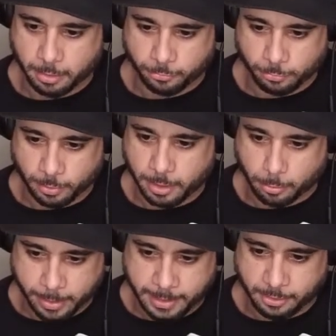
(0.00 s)
is really
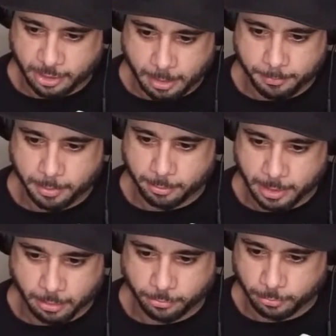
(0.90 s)
a reigning champion
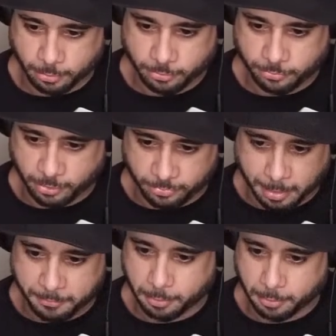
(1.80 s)
right now. So
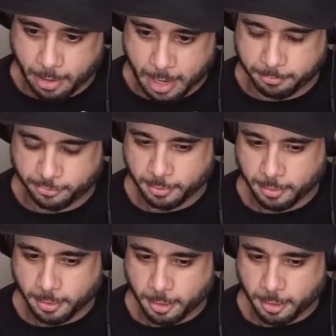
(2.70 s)
it's up for grabs.